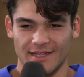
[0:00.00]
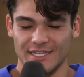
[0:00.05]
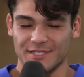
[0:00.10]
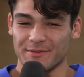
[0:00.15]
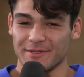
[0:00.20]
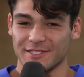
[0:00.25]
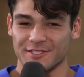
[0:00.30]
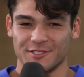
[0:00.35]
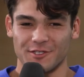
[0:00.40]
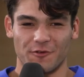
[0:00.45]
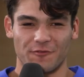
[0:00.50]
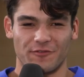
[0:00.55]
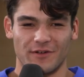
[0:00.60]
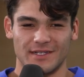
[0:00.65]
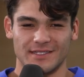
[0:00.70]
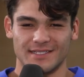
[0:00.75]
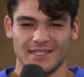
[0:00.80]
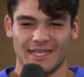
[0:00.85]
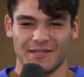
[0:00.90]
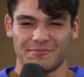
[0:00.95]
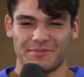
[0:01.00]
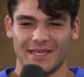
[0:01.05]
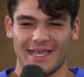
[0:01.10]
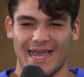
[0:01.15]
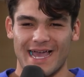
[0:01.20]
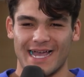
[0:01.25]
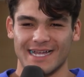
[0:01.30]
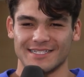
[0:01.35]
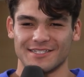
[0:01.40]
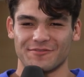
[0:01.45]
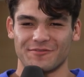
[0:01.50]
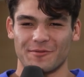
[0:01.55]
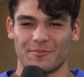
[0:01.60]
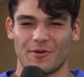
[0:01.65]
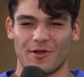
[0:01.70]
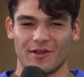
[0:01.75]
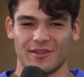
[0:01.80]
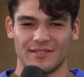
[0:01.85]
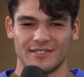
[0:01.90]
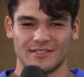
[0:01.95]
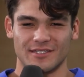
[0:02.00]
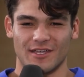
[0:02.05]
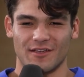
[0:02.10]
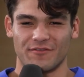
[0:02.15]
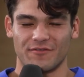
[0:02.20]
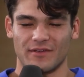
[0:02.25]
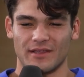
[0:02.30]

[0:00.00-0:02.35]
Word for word: it's been so fun to like be active, a part of the stuff,